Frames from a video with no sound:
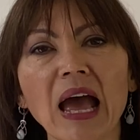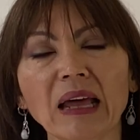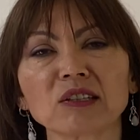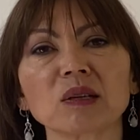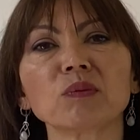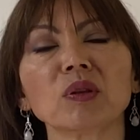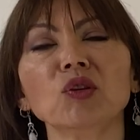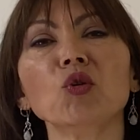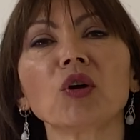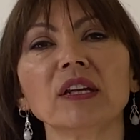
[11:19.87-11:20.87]
and something
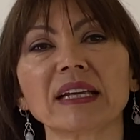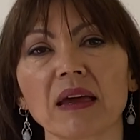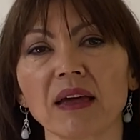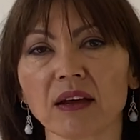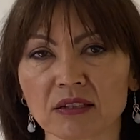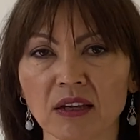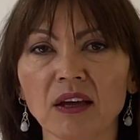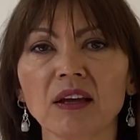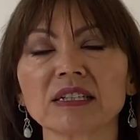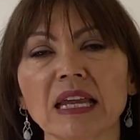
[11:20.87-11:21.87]
you're going to get that
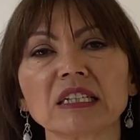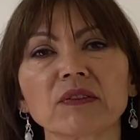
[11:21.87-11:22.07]
sense